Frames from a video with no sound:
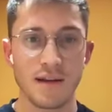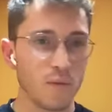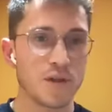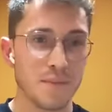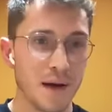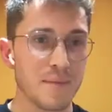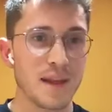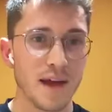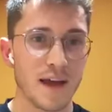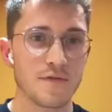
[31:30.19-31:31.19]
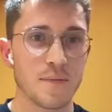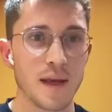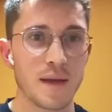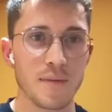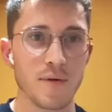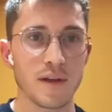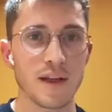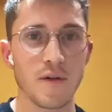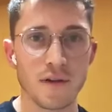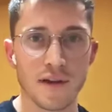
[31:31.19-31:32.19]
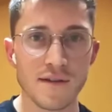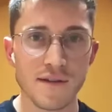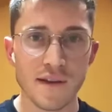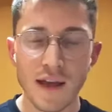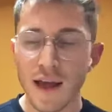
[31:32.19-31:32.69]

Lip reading: which might be the case for many people in the audience.